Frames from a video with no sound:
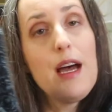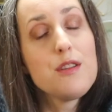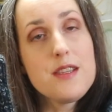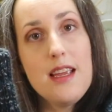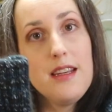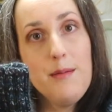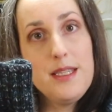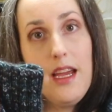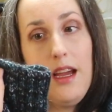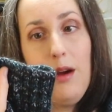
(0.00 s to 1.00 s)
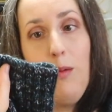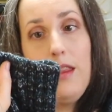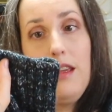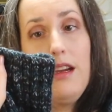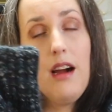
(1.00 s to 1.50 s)
I'll just end up staying with
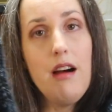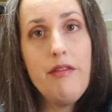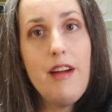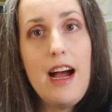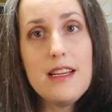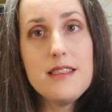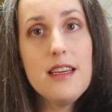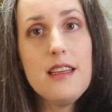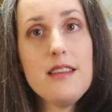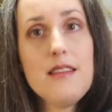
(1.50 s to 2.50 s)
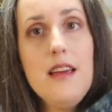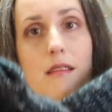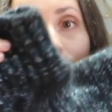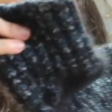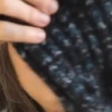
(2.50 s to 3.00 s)
the cuff as is
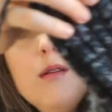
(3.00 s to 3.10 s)
and, you know,